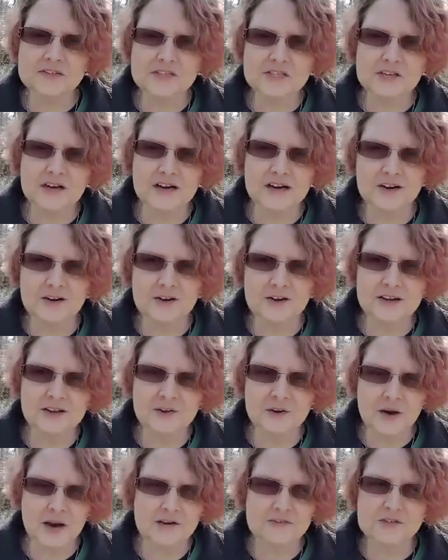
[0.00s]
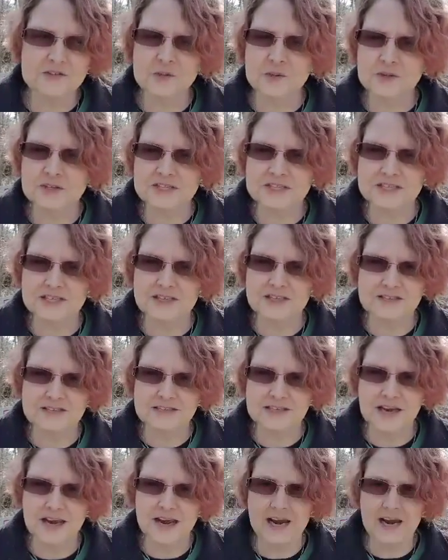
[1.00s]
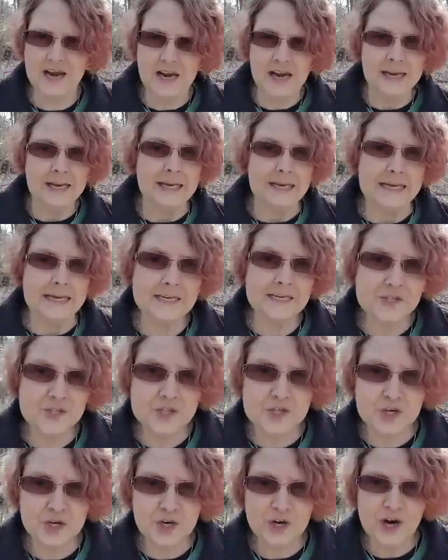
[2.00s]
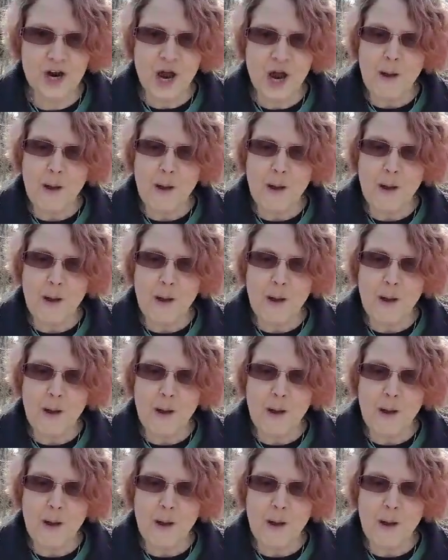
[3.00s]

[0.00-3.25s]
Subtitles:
stores that say Easter.